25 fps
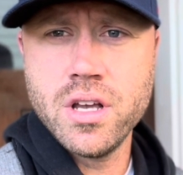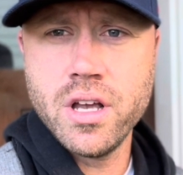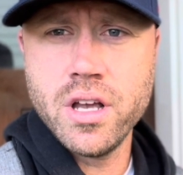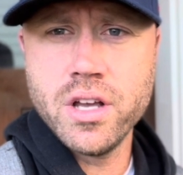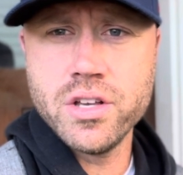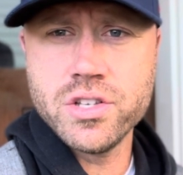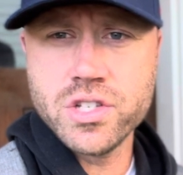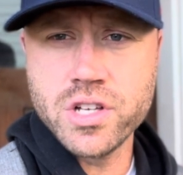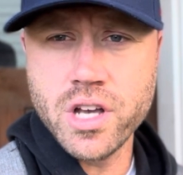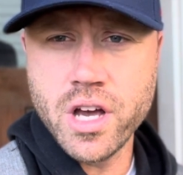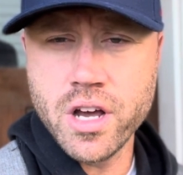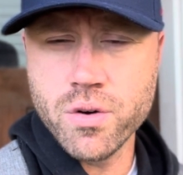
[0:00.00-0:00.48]

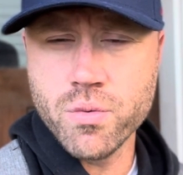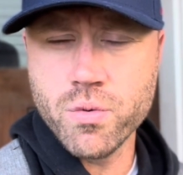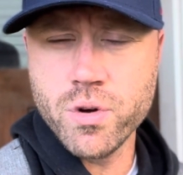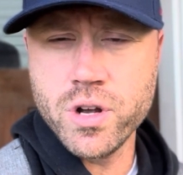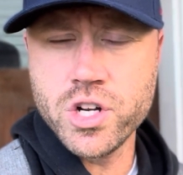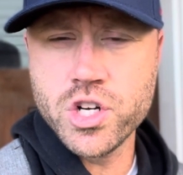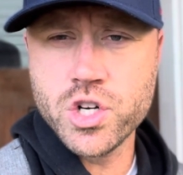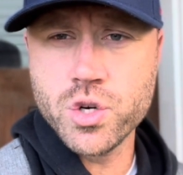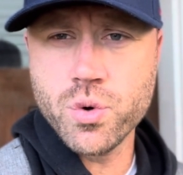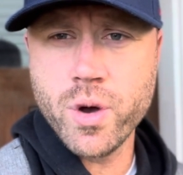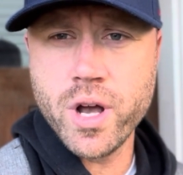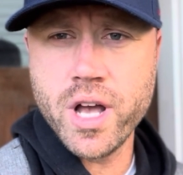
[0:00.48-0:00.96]
Hassan
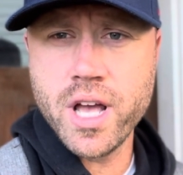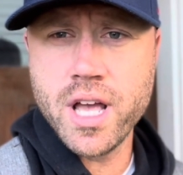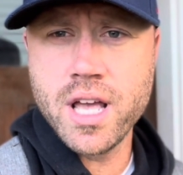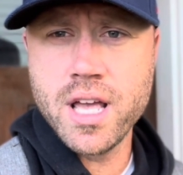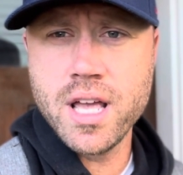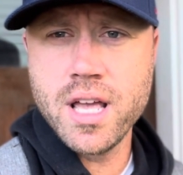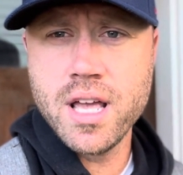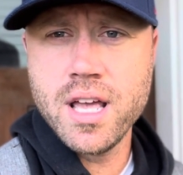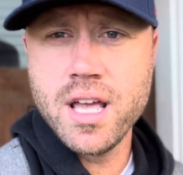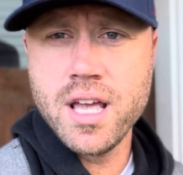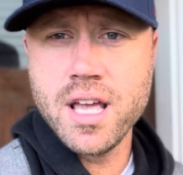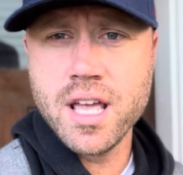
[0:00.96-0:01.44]

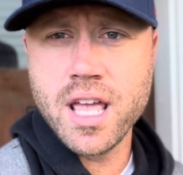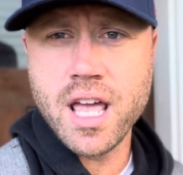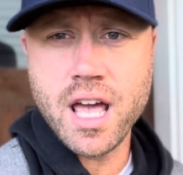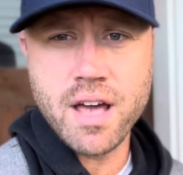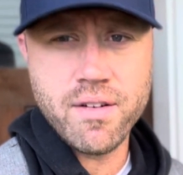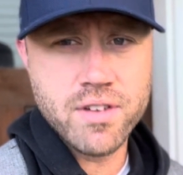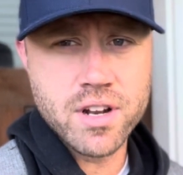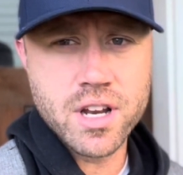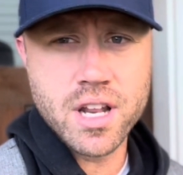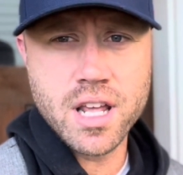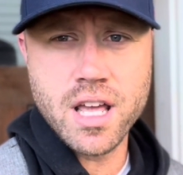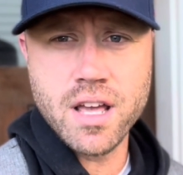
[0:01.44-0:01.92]
Ridgeway,
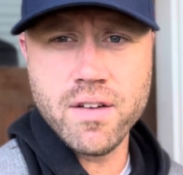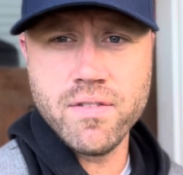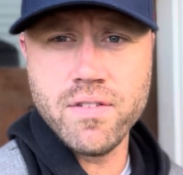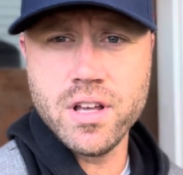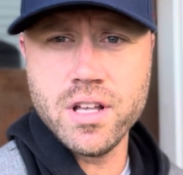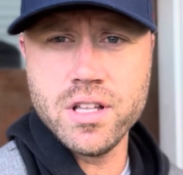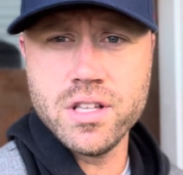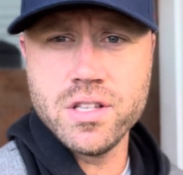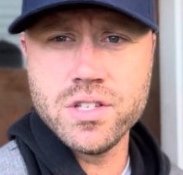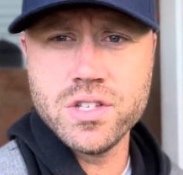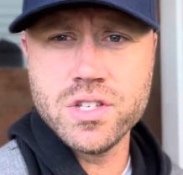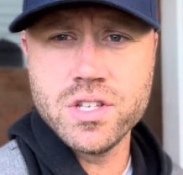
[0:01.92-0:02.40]
Kevin
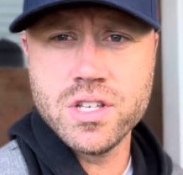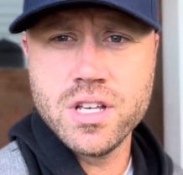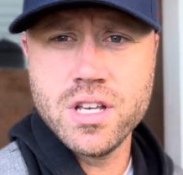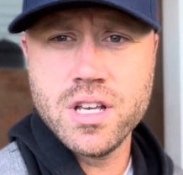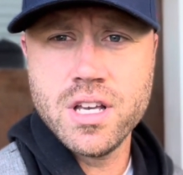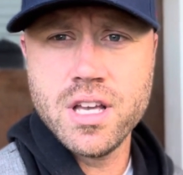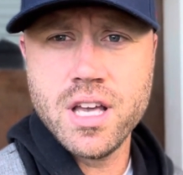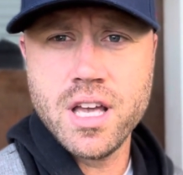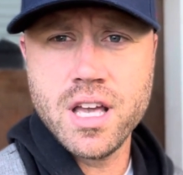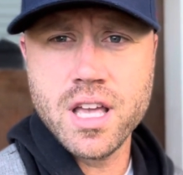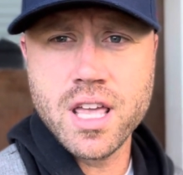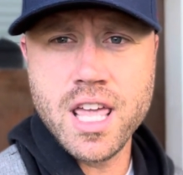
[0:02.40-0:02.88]
Givens,
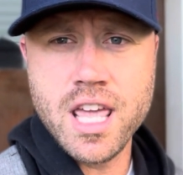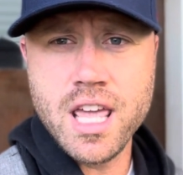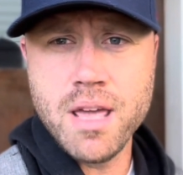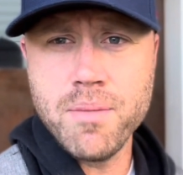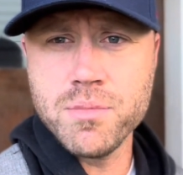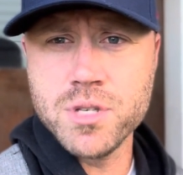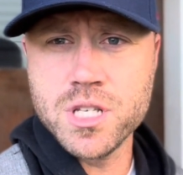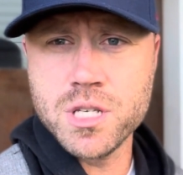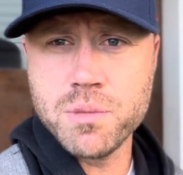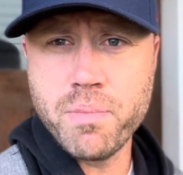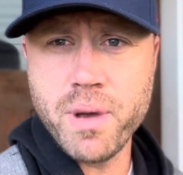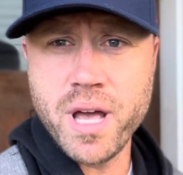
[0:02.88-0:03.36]

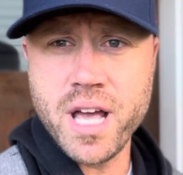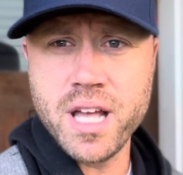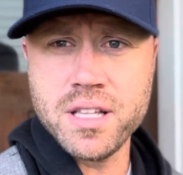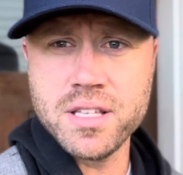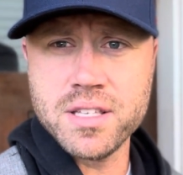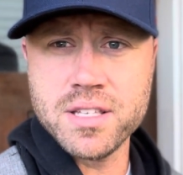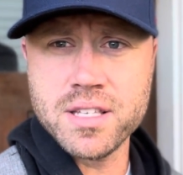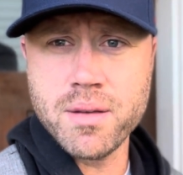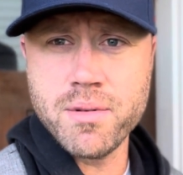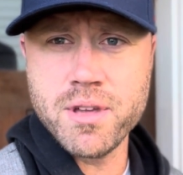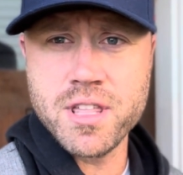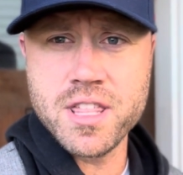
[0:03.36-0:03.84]
Akeem
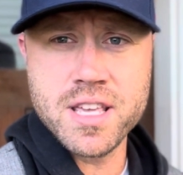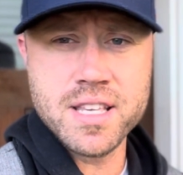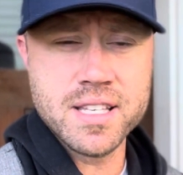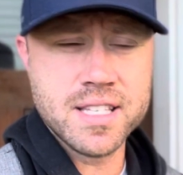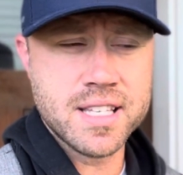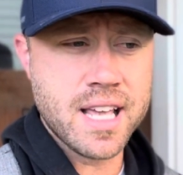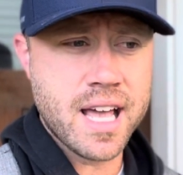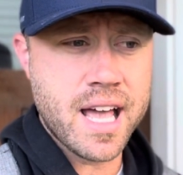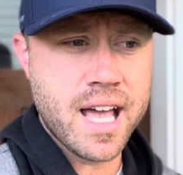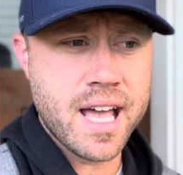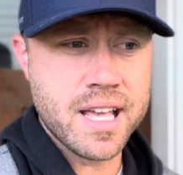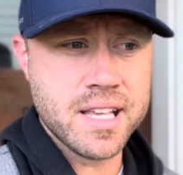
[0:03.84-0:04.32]
Spence. I mean,
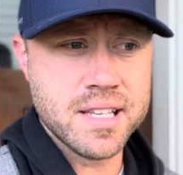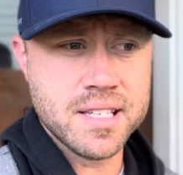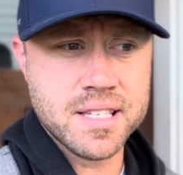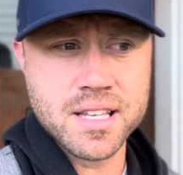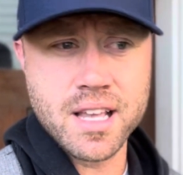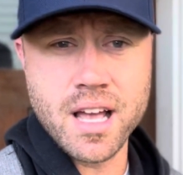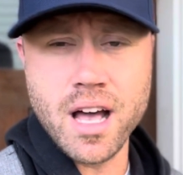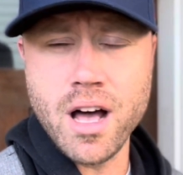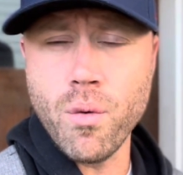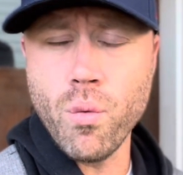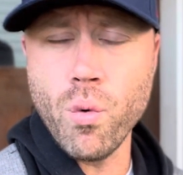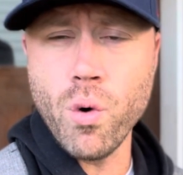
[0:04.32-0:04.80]
these guys
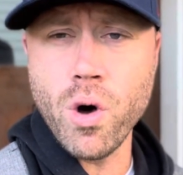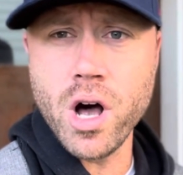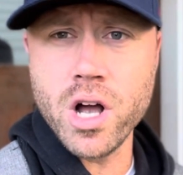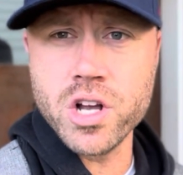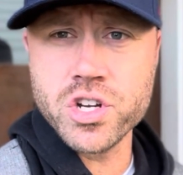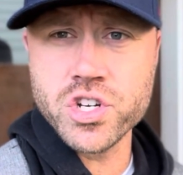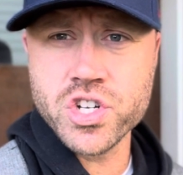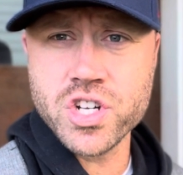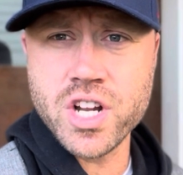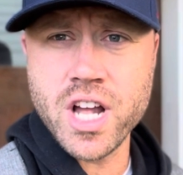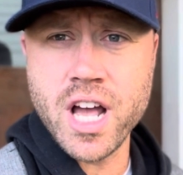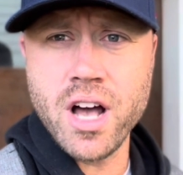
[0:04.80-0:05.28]
got
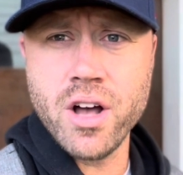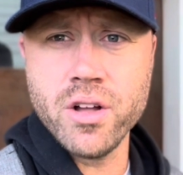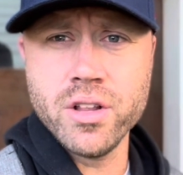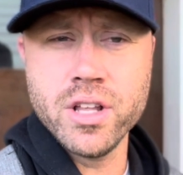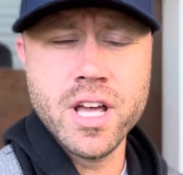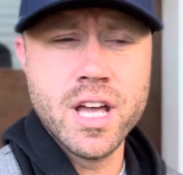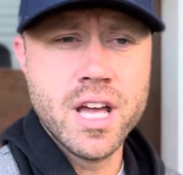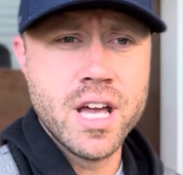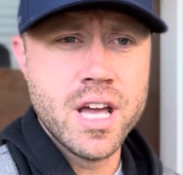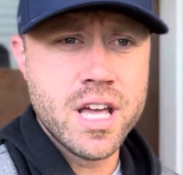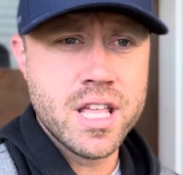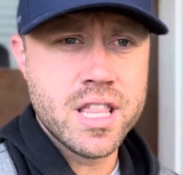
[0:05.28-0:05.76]
washed
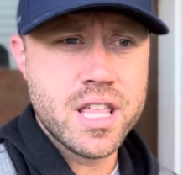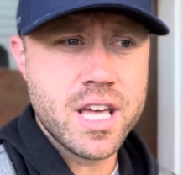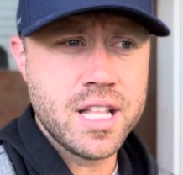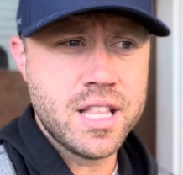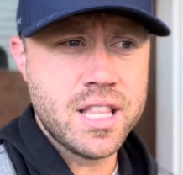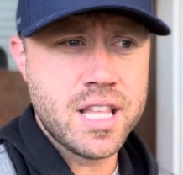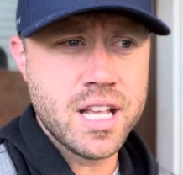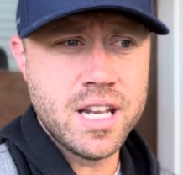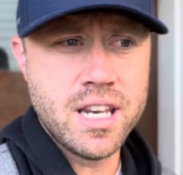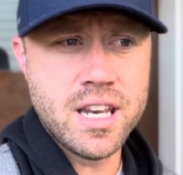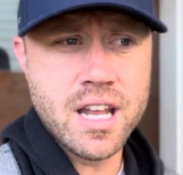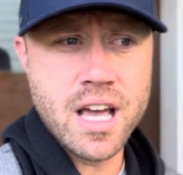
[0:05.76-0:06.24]
out. They
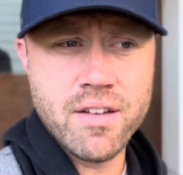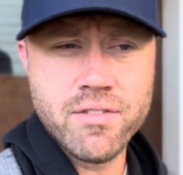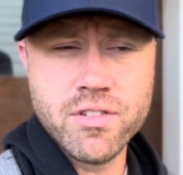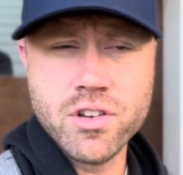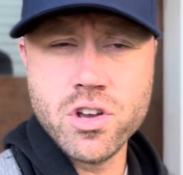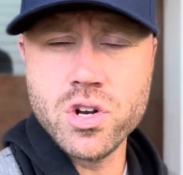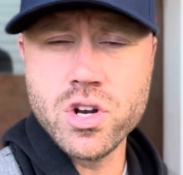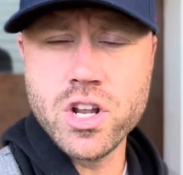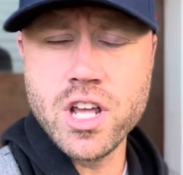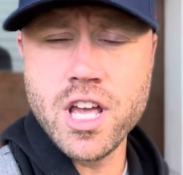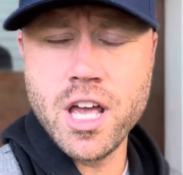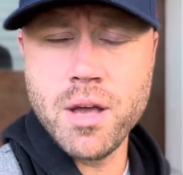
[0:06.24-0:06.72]
didn't have
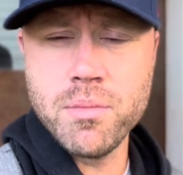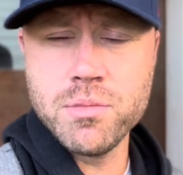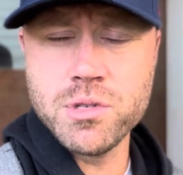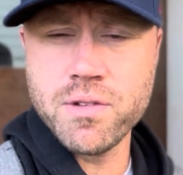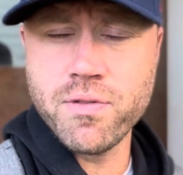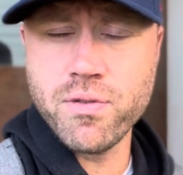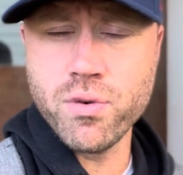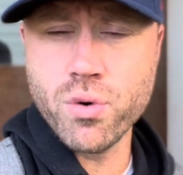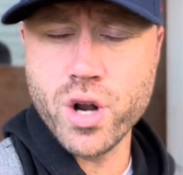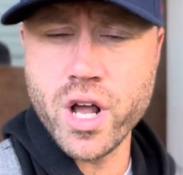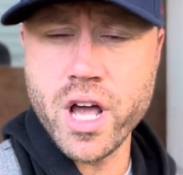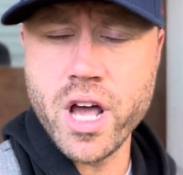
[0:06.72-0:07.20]
good games.
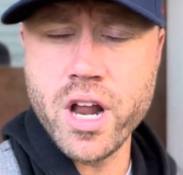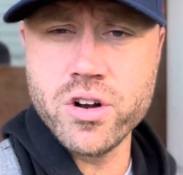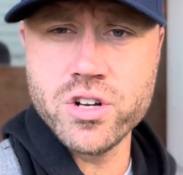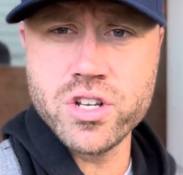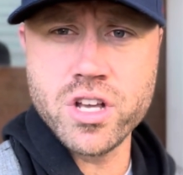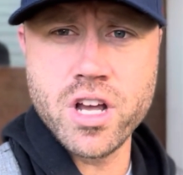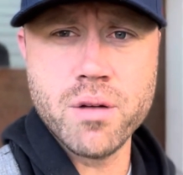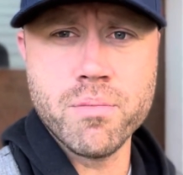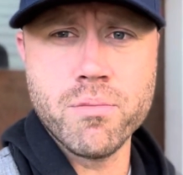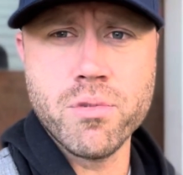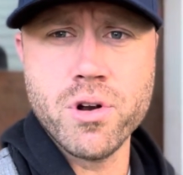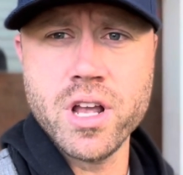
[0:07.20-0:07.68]
The 49ers
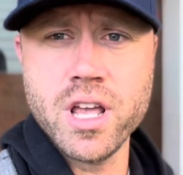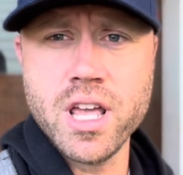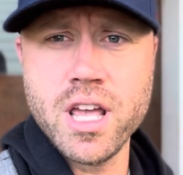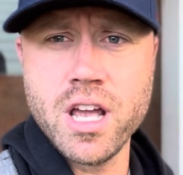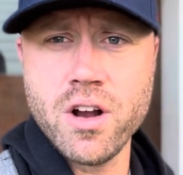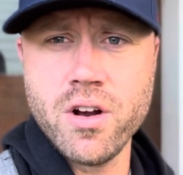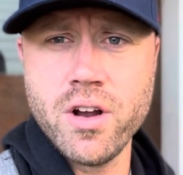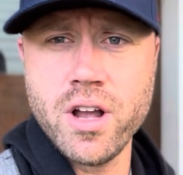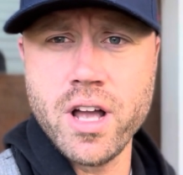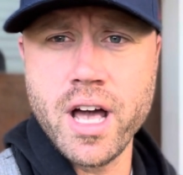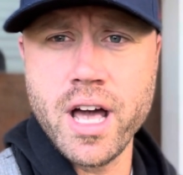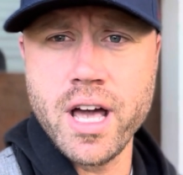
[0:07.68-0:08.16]
had to bring
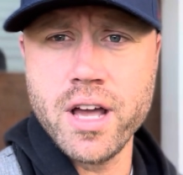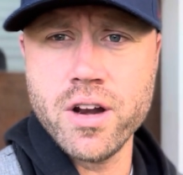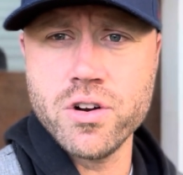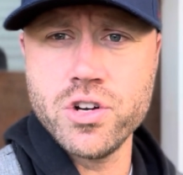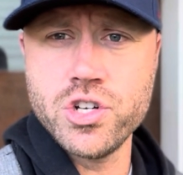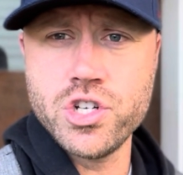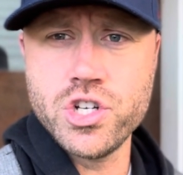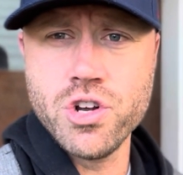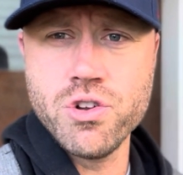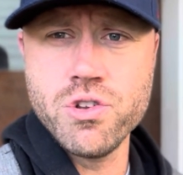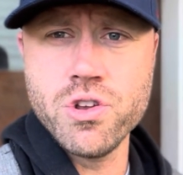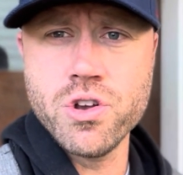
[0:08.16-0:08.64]
Kerry Hyder
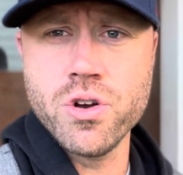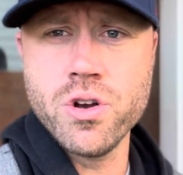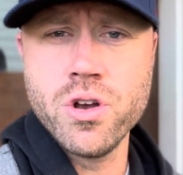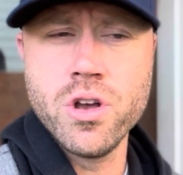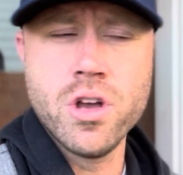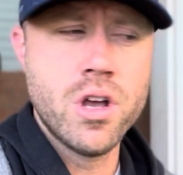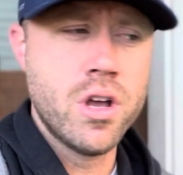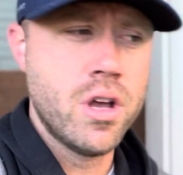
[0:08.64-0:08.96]
Jr.